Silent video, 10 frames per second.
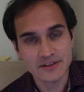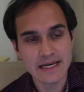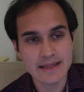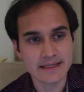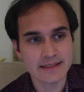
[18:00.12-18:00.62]
I'll
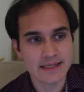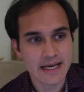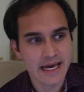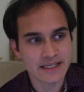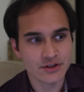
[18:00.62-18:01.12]
say
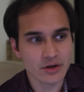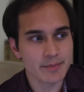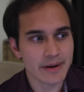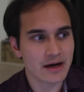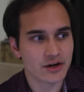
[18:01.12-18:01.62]
this, it's not
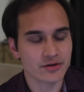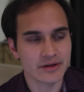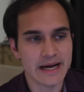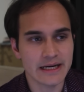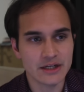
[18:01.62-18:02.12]
about
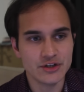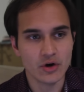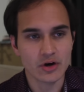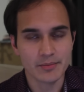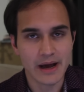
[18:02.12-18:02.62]
creating a
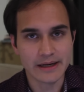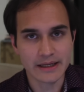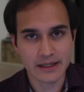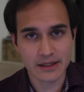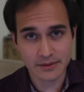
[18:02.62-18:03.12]

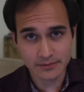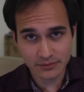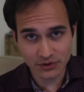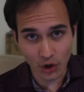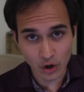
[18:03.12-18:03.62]
dogmatic
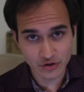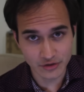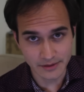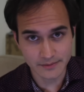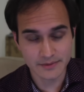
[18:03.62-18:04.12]

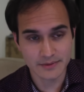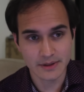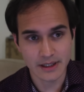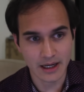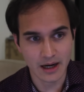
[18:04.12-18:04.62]
doctrine.
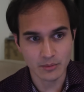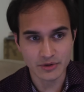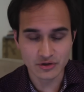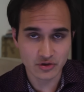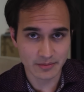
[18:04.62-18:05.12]
We're
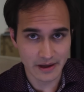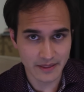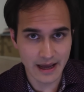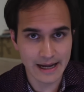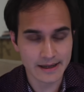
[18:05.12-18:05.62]
not talking
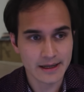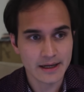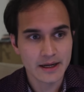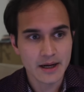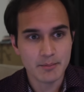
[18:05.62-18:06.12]
about that,
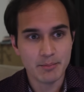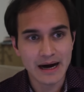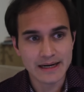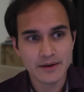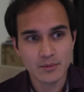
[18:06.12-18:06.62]

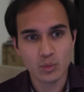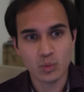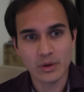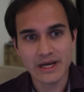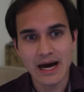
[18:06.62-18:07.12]
but
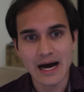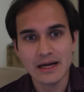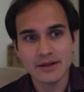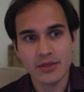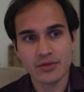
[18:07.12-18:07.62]
we
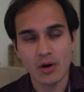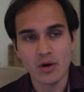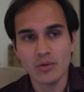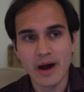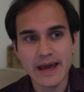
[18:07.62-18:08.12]
can't
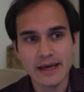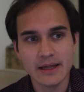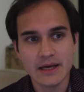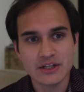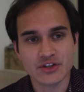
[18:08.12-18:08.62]
throw
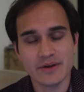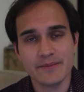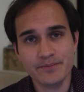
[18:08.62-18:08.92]
away, so